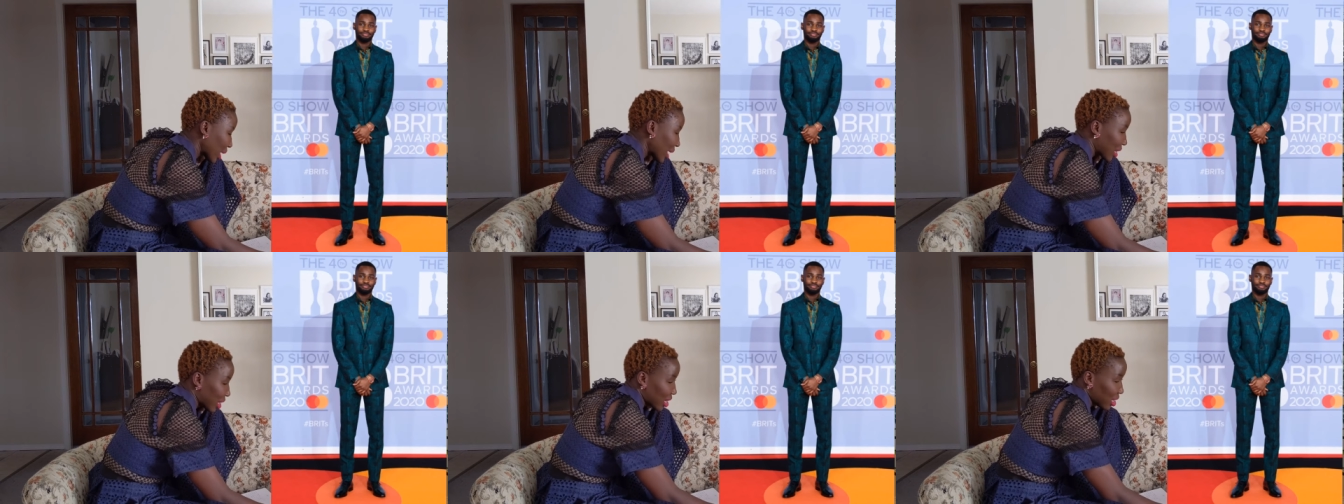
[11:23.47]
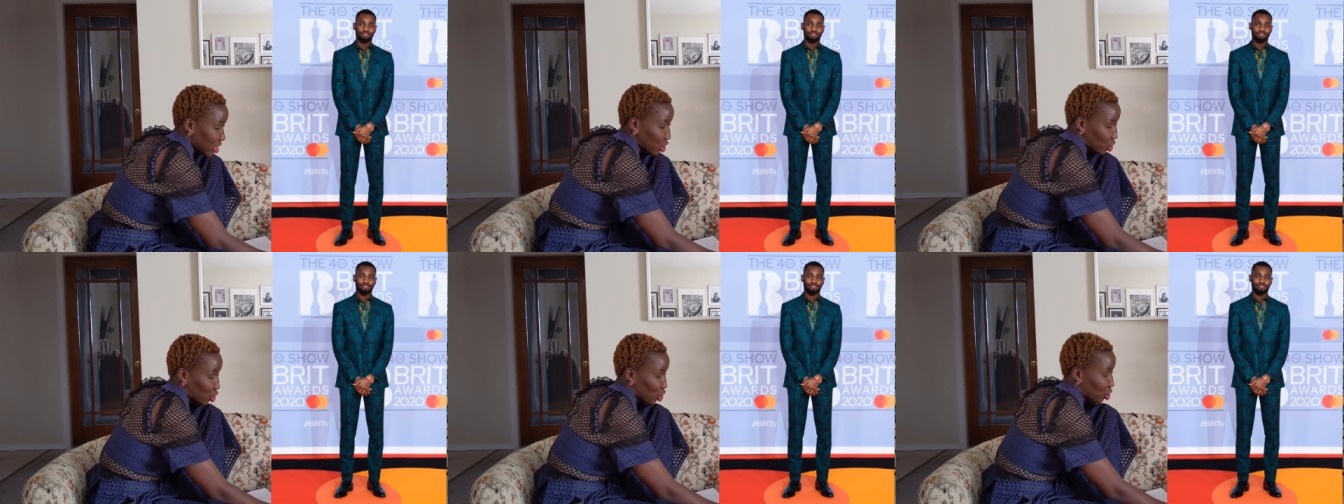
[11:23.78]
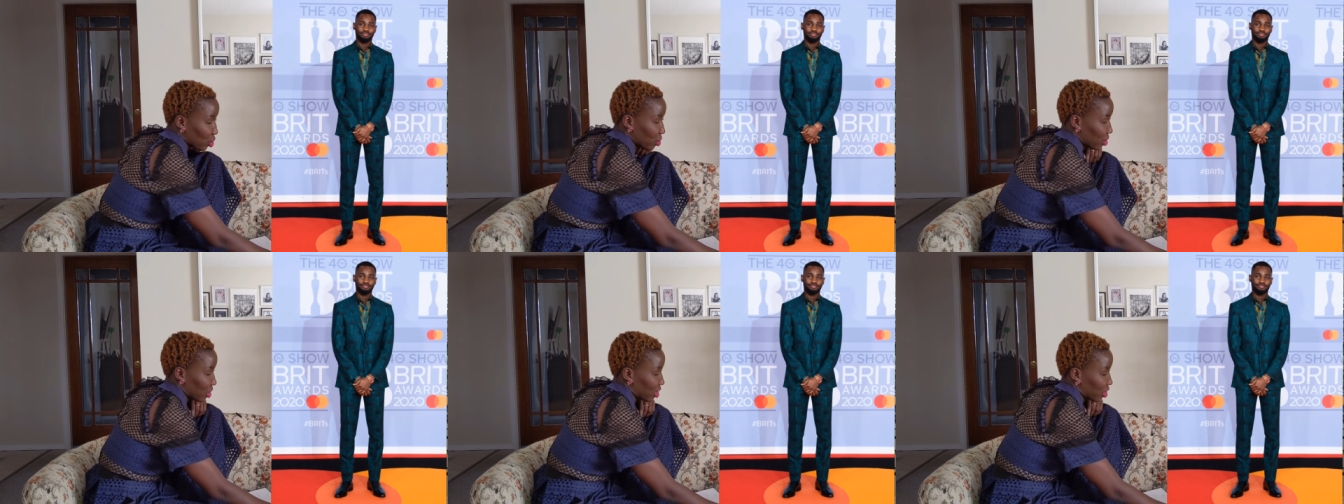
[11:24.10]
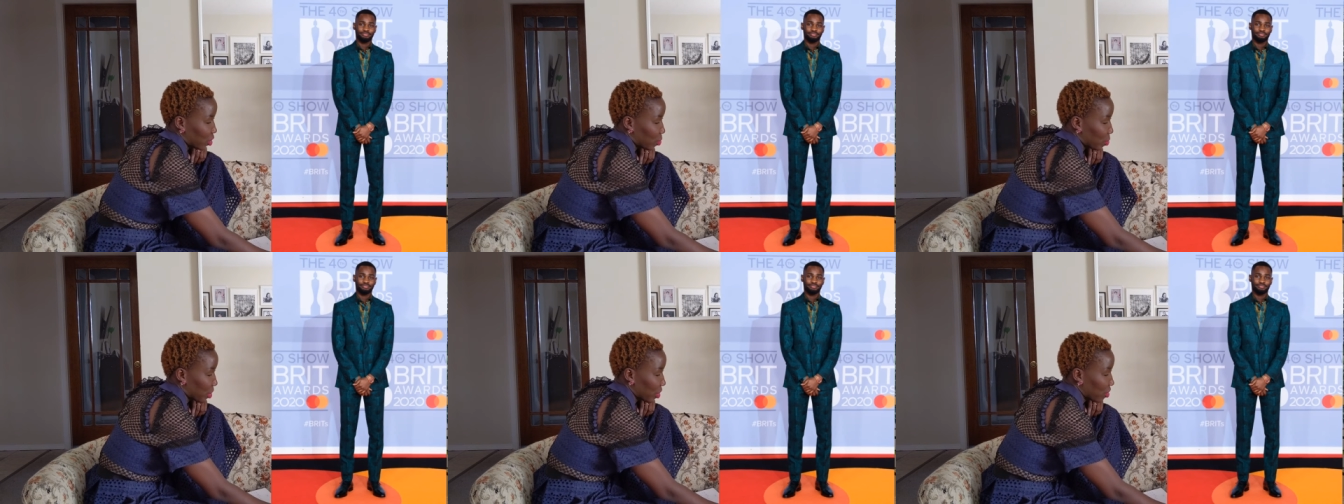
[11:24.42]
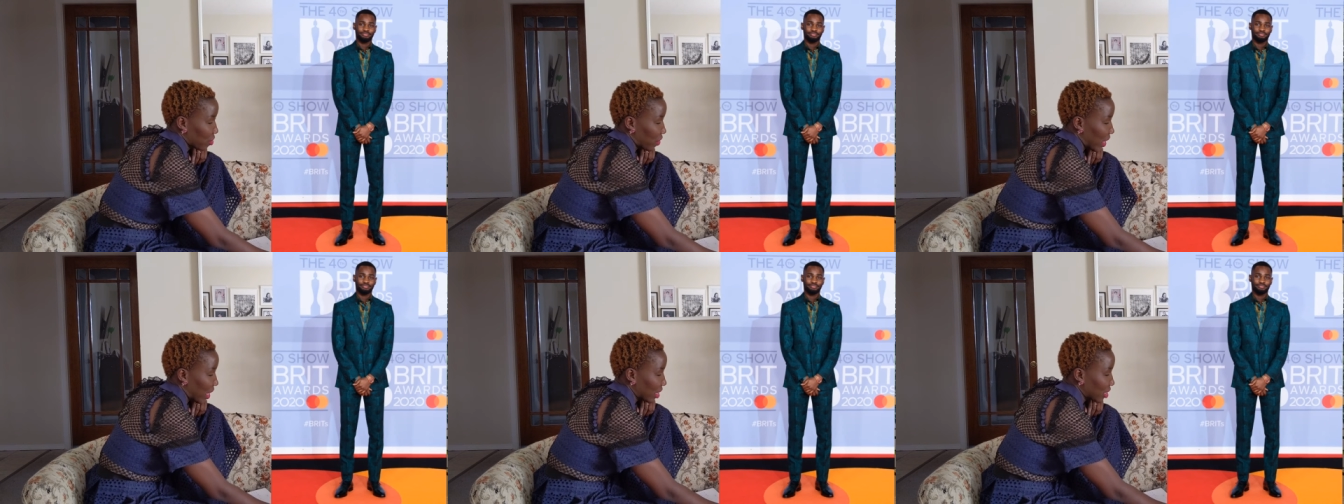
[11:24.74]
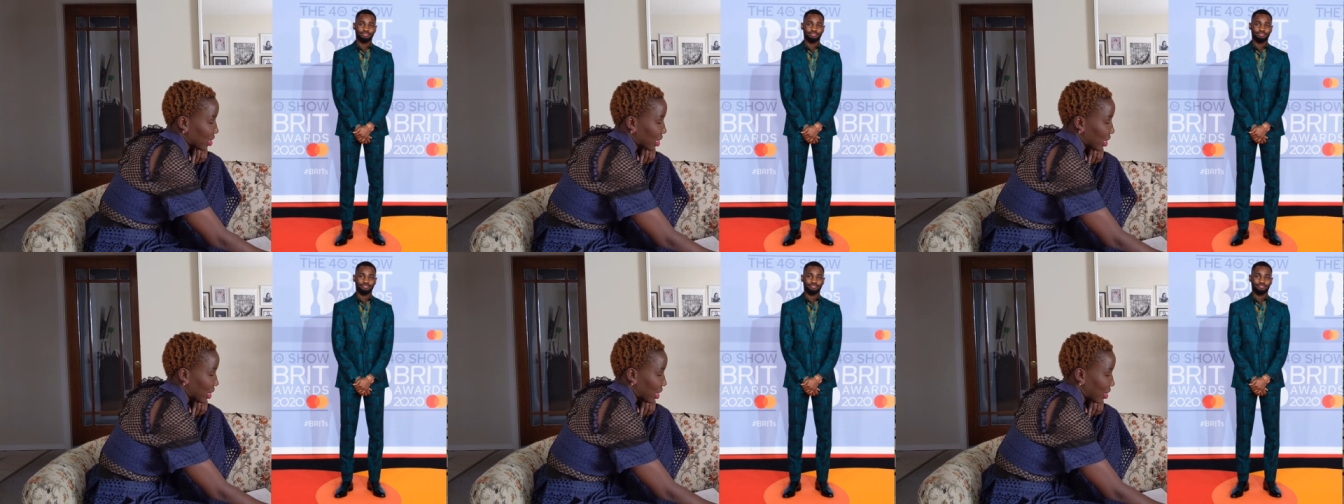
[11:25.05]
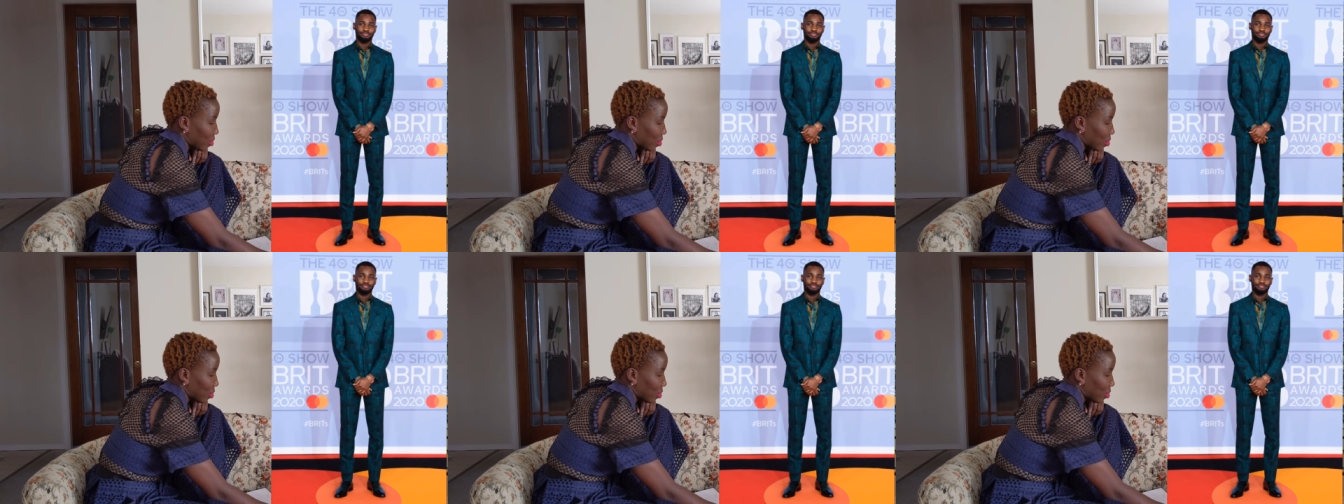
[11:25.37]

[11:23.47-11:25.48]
I think the shoes is perfect.